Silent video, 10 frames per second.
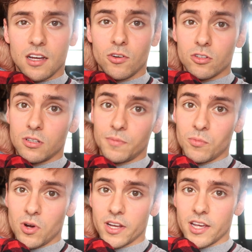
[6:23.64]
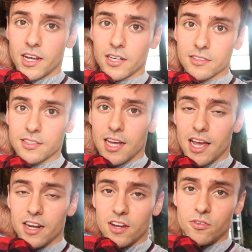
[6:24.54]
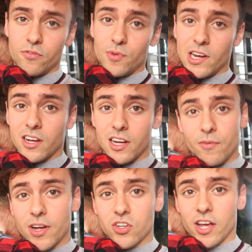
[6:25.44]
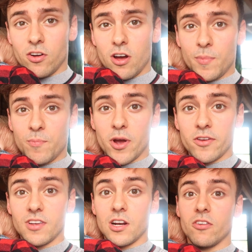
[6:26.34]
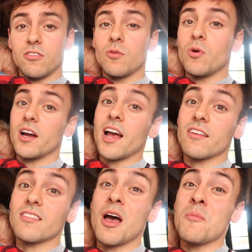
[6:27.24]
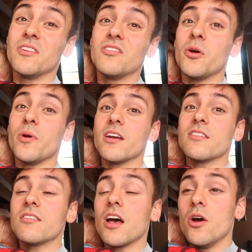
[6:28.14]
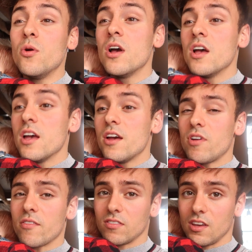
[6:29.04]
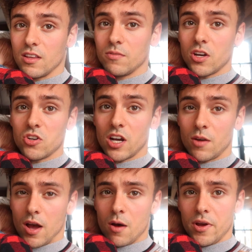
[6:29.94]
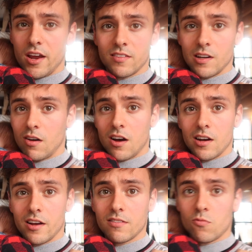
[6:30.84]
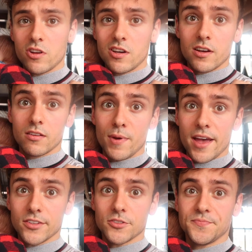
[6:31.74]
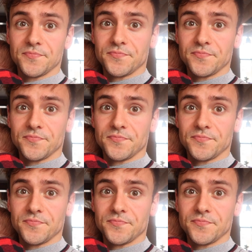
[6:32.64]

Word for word: I've also been working out, and if you've been looking at my channel, I've been posting lots of the workouts that I've been doing, so if you haven't seen them, go check them out, but here's a little highlights of what you can expect.